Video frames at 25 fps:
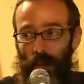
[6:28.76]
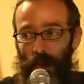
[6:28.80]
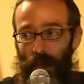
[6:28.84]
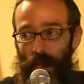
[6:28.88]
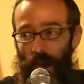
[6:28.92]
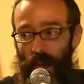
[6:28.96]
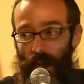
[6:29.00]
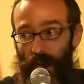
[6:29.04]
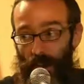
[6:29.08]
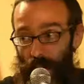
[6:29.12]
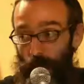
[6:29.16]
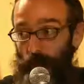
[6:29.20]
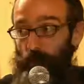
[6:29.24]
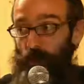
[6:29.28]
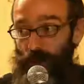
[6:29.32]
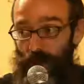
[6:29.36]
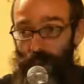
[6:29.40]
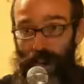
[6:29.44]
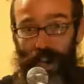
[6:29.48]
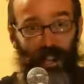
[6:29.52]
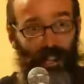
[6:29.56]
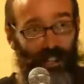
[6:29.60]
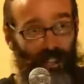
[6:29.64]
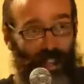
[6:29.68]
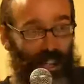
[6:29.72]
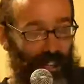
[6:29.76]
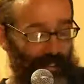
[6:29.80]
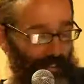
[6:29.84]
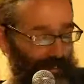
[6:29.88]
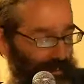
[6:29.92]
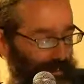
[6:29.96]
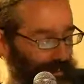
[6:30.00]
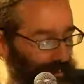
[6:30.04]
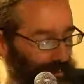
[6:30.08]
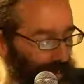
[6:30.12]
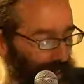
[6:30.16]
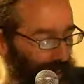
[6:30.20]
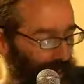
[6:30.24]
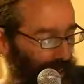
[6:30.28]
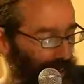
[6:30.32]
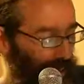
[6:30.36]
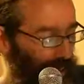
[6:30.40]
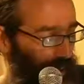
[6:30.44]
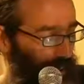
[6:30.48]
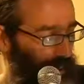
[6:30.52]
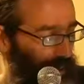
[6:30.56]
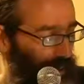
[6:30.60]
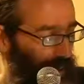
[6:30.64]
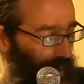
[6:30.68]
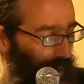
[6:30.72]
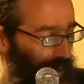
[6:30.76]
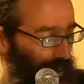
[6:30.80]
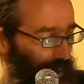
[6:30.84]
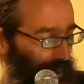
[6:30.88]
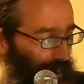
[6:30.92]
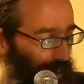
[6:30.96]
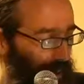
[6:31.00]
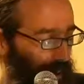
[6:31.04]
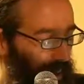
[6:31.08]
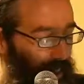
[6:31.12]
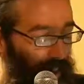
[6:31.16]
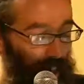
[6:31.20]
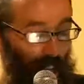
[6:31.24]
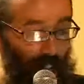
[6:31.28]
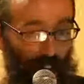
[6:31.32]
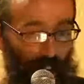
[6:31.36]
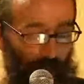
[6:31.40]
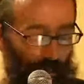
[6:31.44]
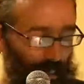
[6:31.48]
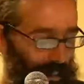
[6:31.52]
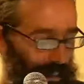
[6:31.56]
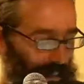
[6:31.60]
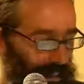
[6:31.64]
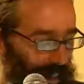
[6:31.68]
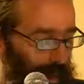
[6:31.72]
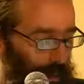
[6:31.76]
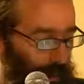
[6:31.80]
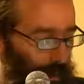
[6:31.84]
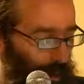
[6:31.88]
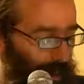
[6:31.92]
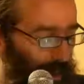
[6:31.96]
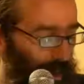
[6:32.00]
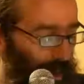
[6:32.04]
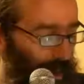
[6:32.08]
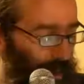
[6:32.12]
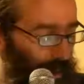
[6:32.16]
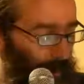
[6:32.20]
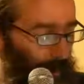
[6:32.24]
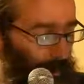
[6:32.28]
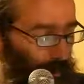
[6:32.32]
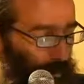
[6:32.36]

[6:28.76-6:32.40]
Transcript: And there was a lot of life there in that and a lot of excitement in it.